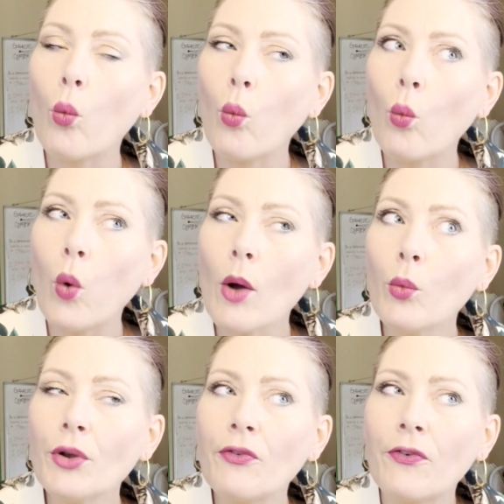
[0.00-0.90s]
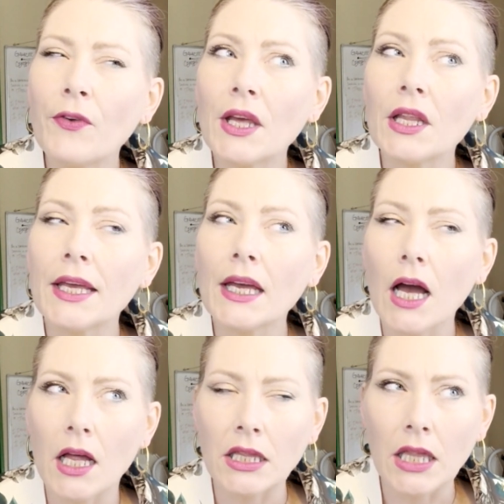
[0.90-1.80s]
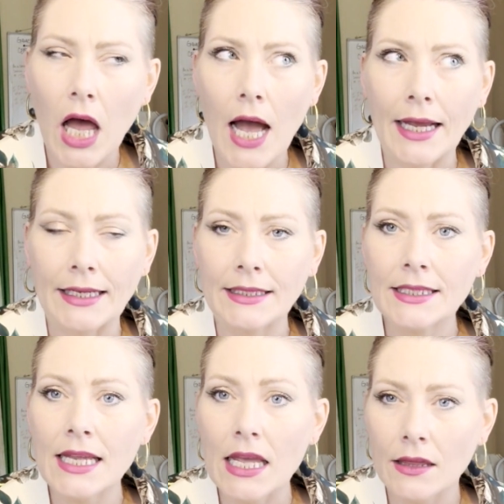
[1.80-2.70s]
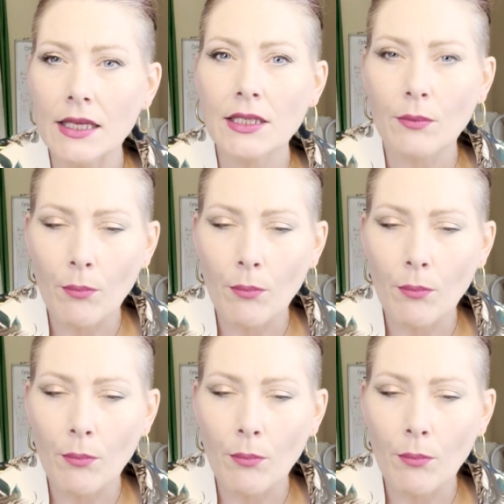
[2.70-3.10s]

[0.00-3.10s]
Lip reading: what would feeling aligned in this